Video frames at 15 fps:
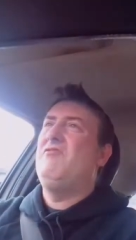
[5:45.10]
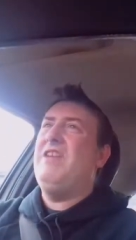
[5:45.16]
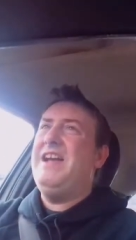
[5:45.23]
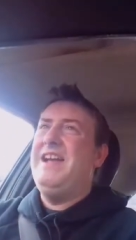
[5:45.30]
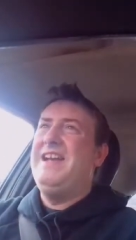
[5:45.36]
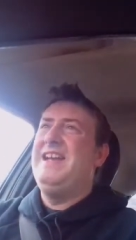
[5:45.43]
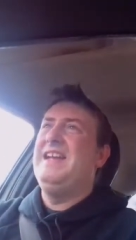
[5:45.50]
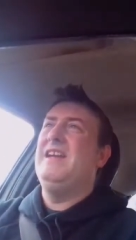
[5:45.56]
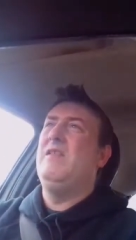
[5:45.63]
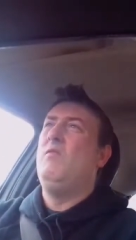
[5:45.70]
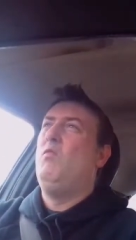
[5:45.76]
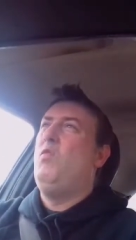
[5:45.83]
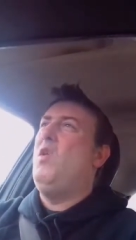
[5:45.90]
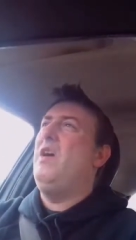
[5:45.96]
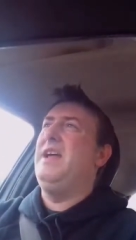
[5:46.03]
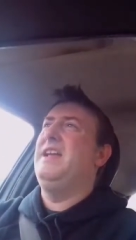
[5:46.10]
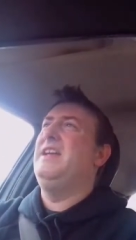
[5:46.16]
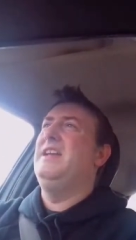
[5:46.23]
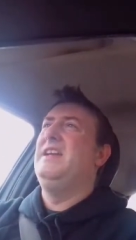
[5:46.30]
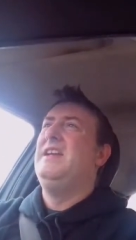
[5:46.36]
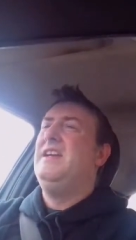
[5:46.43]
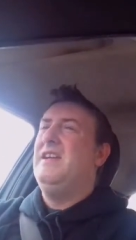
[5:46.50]
Grey and white
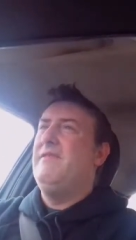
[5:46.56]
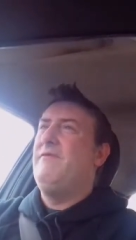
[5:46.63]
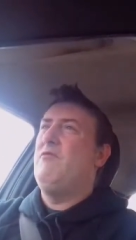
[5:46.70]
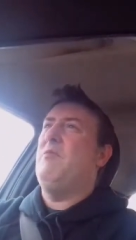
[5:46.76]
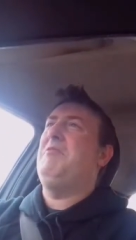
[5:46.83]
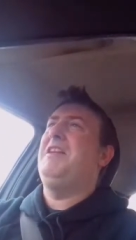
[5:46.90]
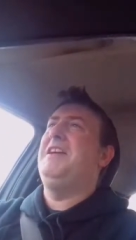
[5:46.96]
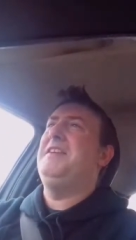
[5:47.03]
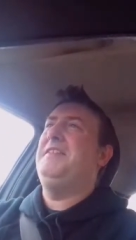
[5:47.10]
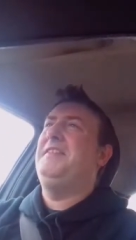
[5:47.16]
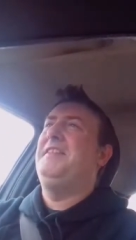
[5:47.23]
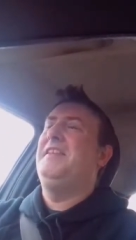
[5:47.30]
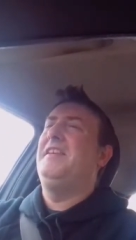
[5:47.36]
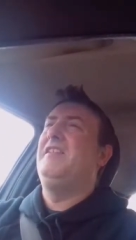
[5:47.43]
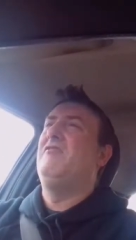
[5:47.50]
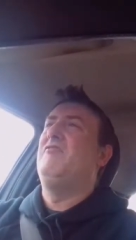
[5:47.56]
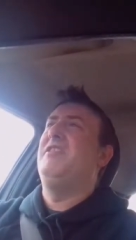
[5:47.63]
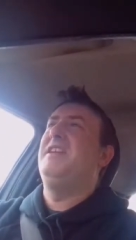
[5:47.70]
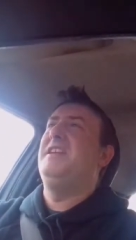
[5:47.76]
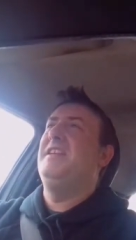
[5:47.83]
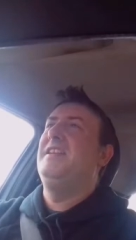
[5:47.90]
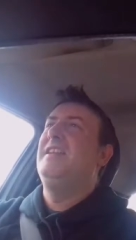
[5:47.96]
replaced
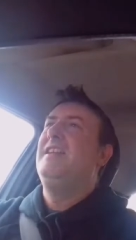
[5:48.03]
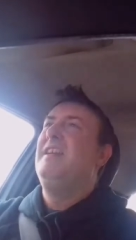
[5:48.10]
green.